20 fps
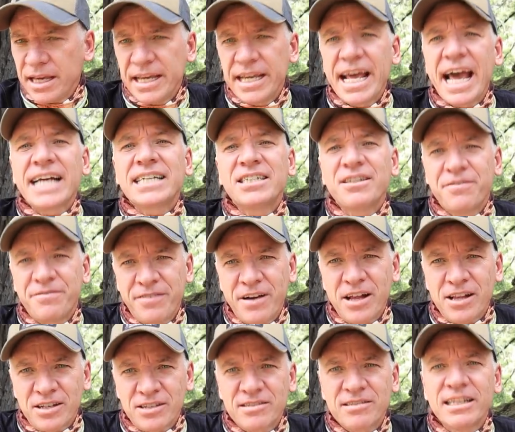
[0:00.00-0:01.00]
He actually
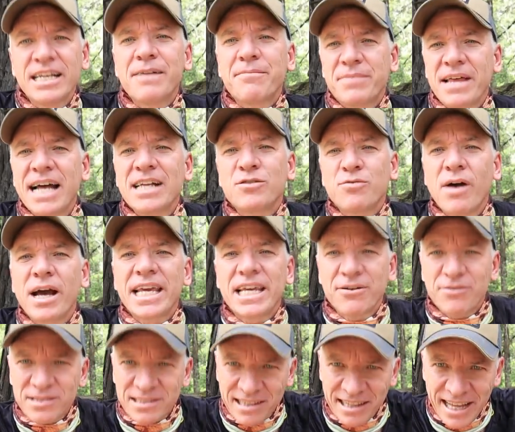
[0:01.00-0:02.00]
fell asleep. That's why
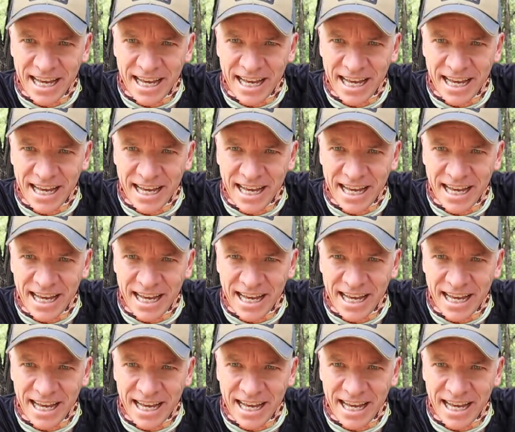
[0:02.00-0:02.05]
he was